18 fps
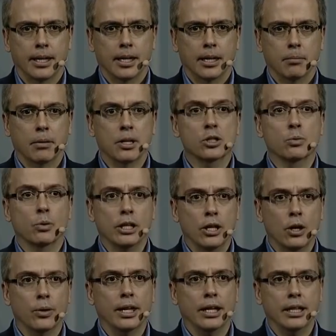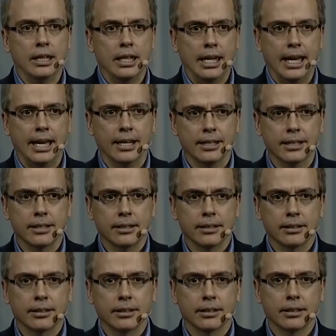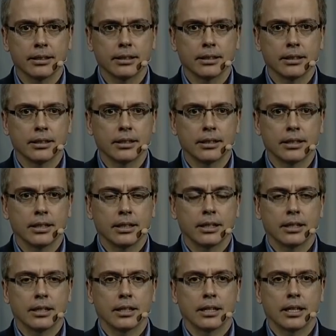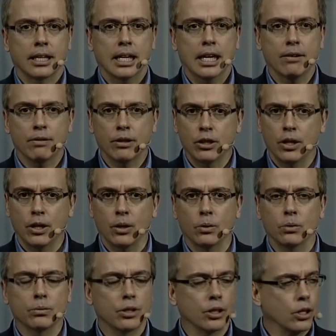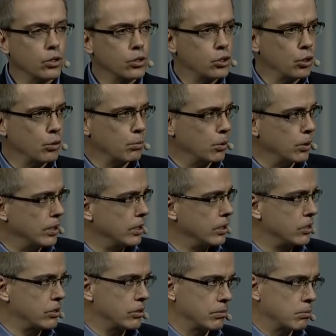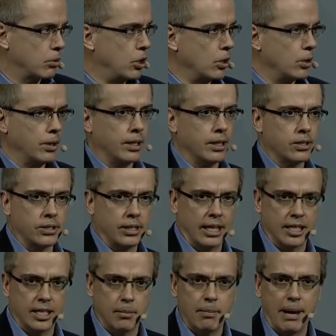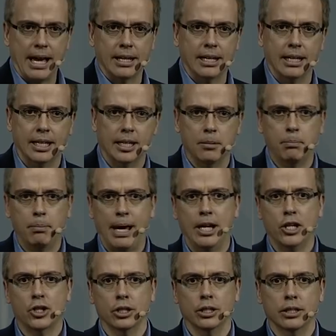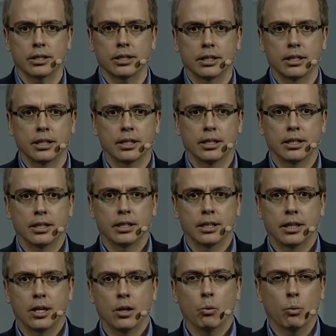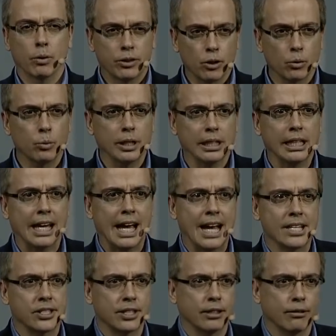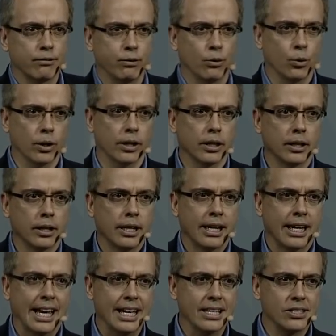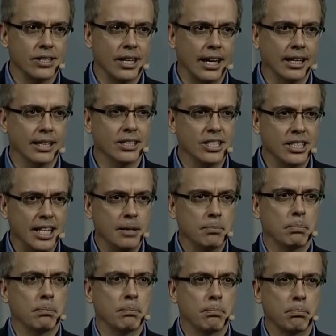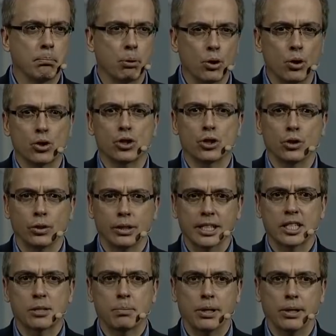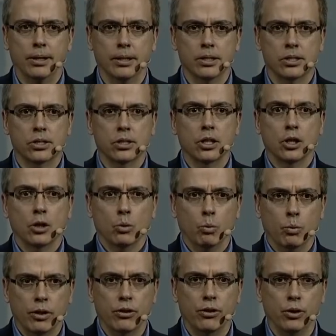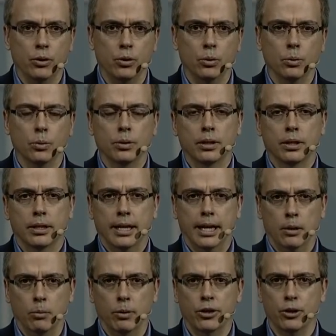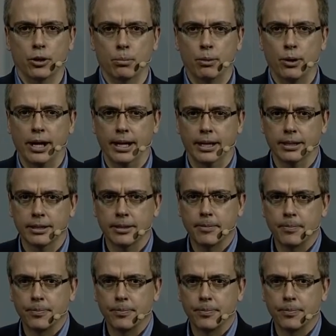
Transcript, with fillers: Because we know that in the end, even though the consumer is curious and demanding and impatient, what they're really asking for is a deep personal experience with you and with your brand.